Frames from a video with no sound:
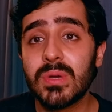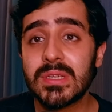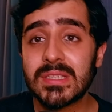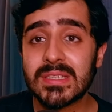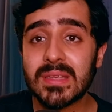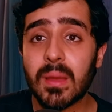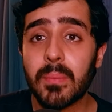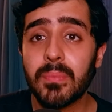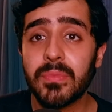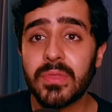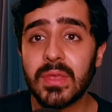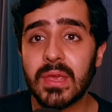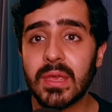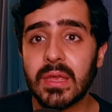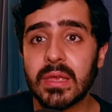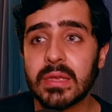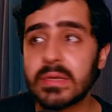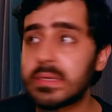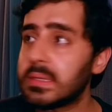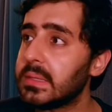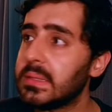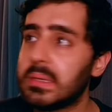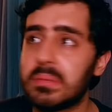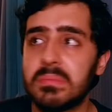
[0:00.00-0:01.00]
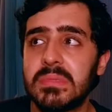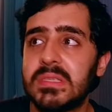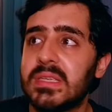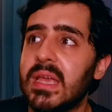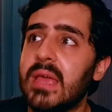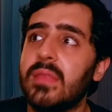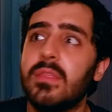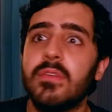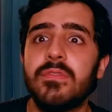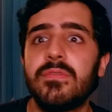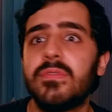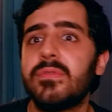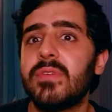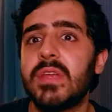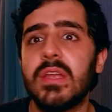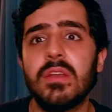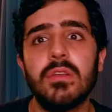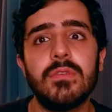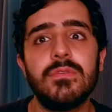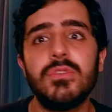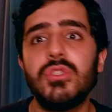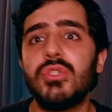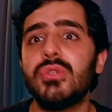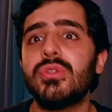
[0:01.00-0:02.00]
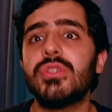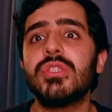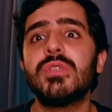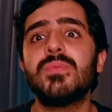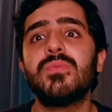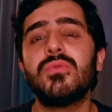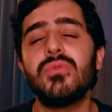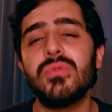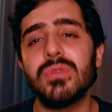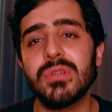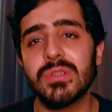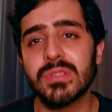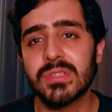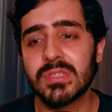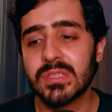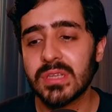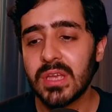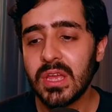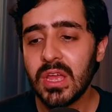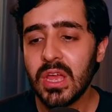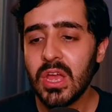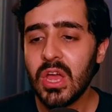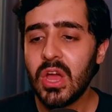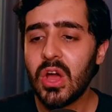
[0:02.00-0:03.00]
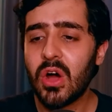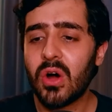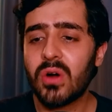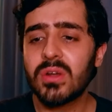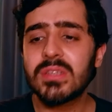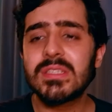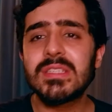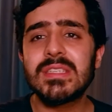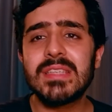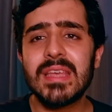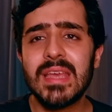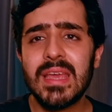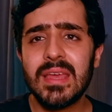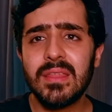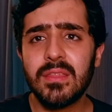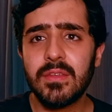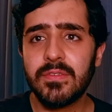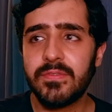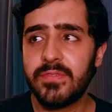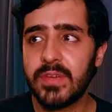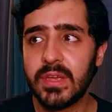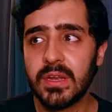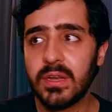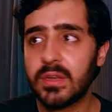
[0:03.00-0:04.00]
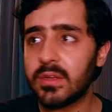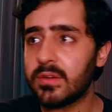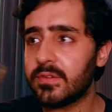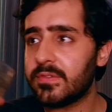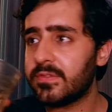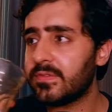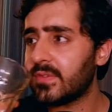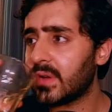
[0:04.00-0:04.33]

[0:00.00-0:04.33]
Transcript: something, say in the field of jurisprudence, or say in the field of